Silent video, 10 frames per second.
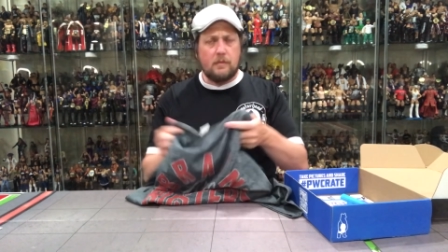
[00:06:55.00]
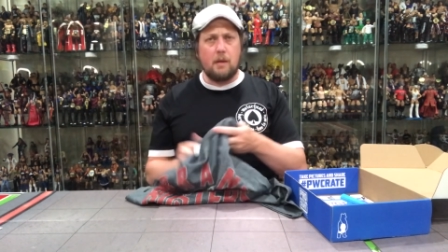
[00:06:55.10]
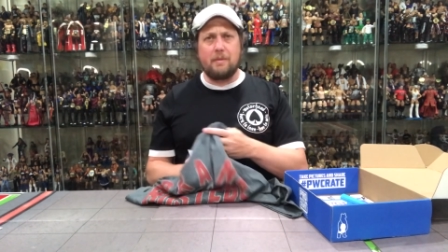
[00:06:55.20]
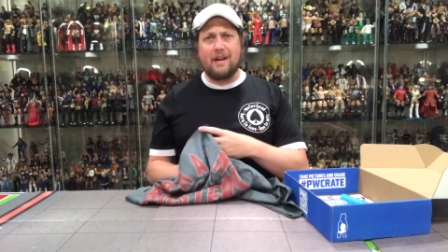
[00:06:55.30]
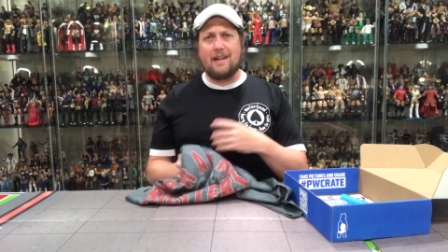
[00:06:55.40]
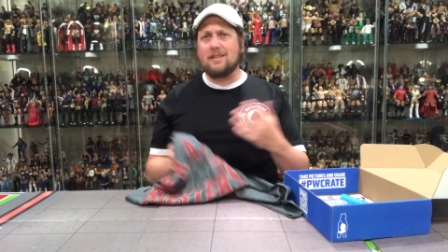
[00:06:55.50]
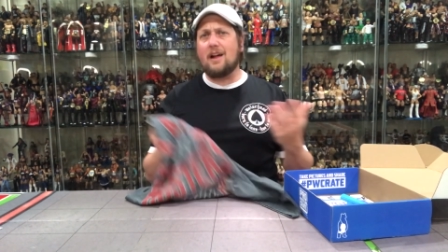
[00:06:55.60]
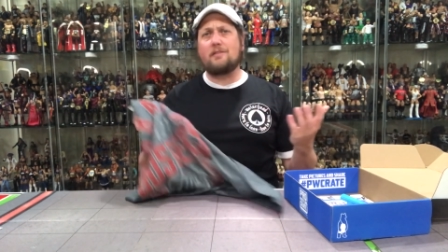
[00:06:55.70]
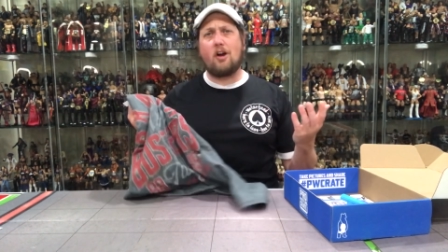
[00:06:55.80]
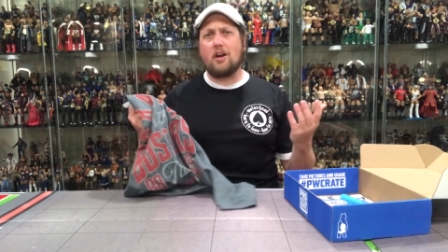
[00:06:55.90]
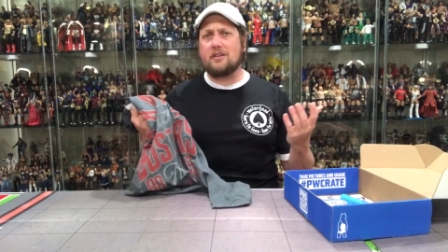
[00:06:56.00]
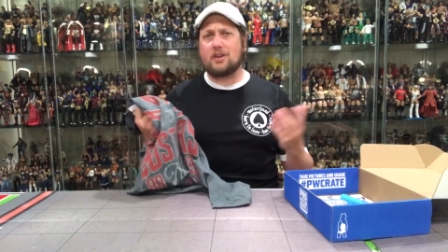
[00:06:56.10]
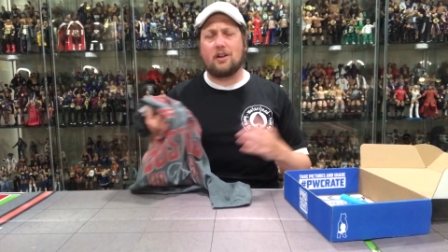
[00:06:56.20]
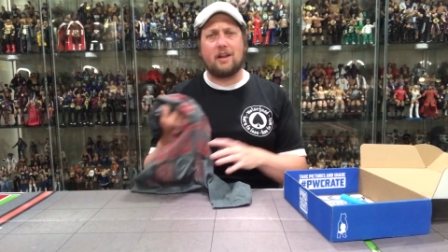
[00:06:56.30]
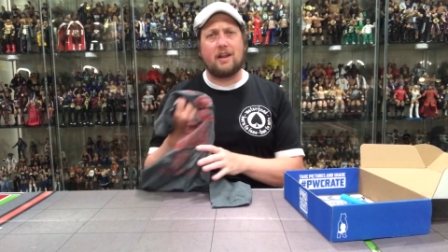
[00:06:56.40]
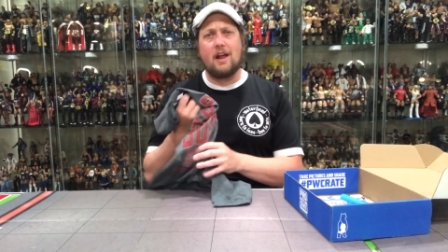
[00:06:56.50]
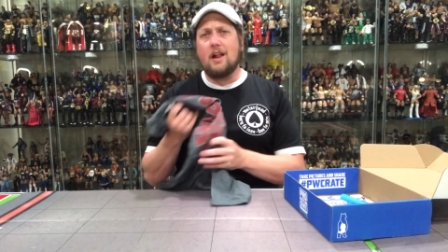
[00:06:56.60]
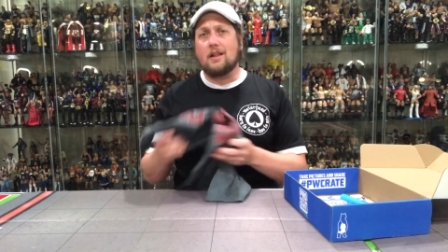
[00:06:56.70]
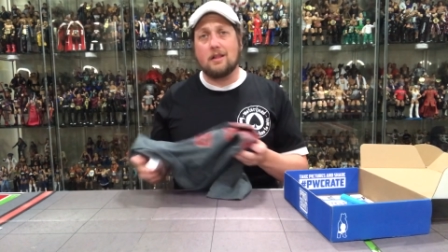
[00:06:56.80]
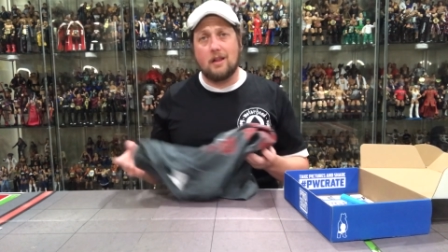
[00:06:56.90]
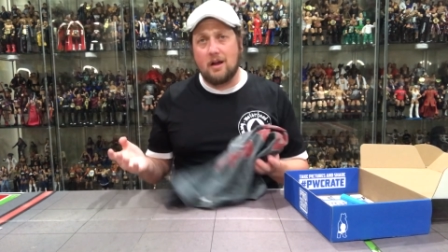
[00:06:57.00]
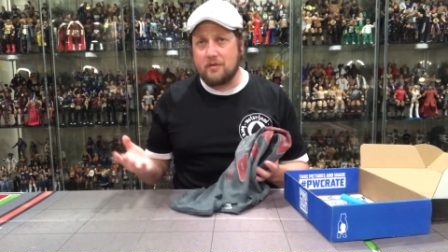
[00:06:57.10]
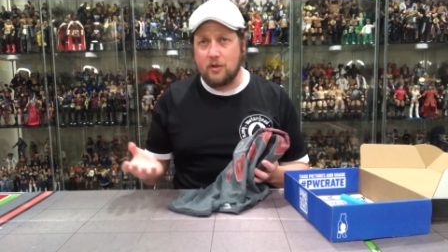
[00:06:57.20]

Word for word: But I love Arn and Tully. Loved